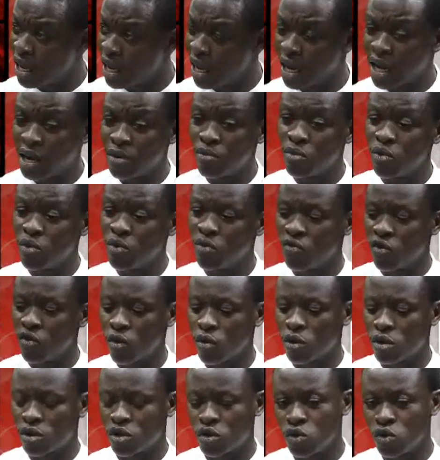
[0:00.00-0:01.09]
and move
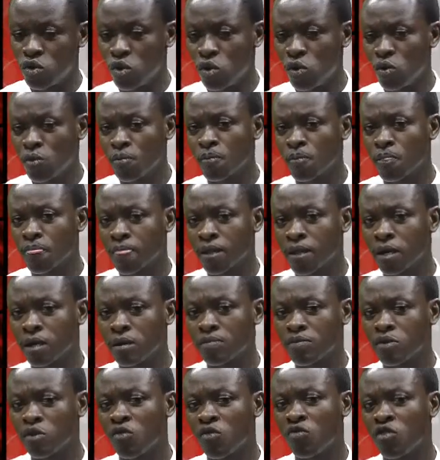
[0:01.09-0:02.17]
forward. You know,
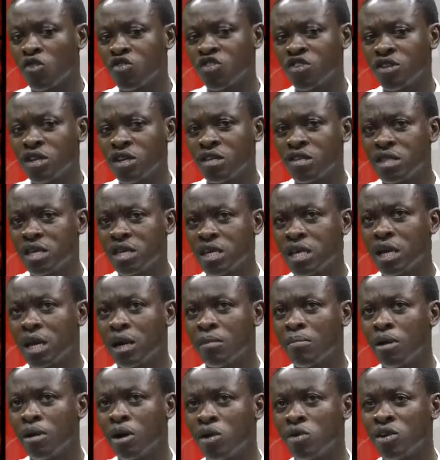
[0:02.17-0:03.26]
the unfortunate thing
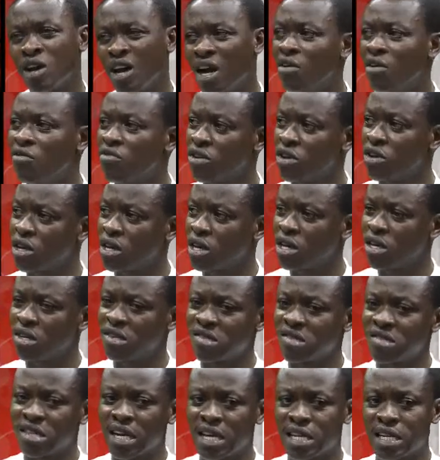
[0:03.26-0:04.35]
about Africa
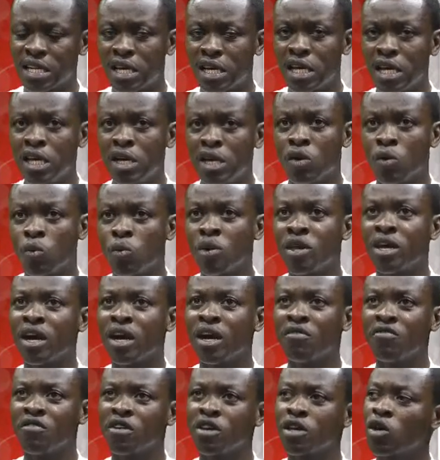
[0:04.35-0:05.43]
is that we
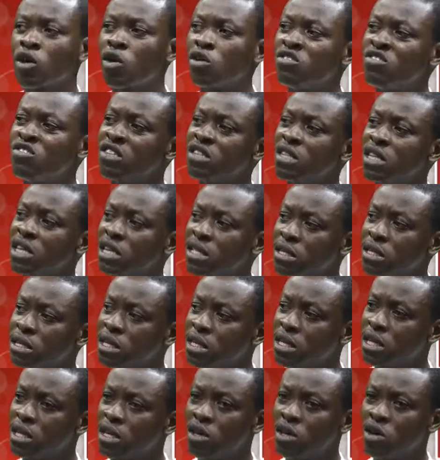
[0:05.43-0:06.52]
have a continent
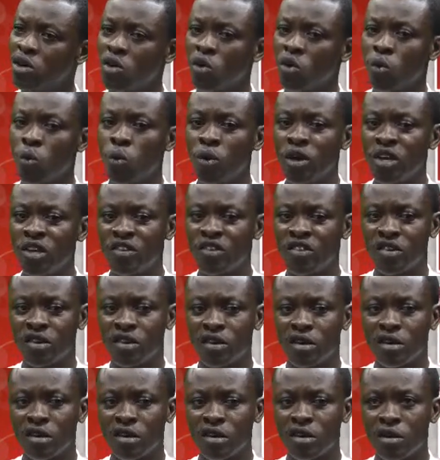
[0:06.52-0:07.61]
which
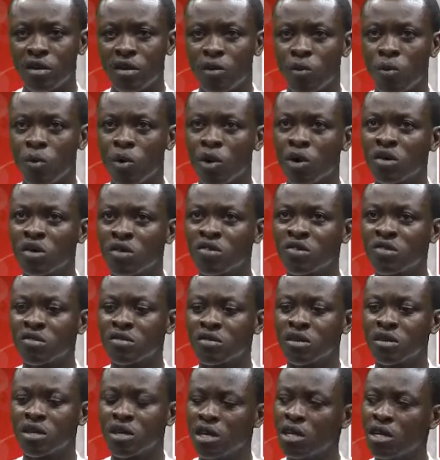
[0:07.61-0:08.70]
was,
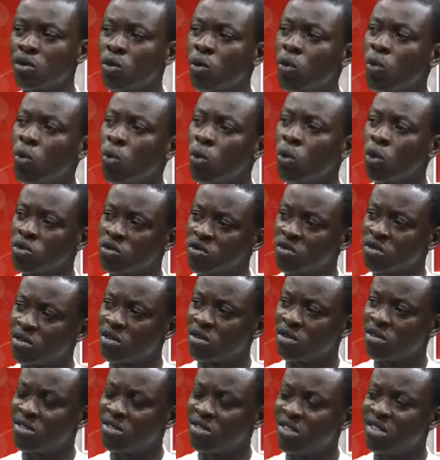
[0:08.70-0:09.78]
in quotes,
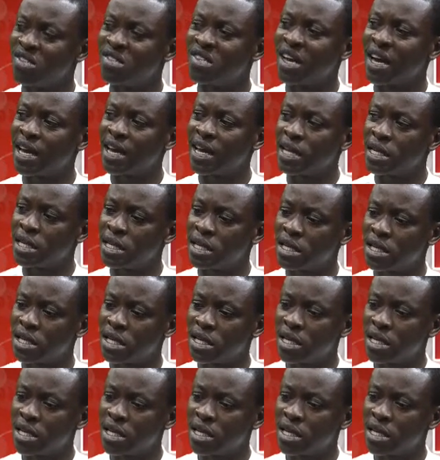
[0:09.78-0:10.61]
designed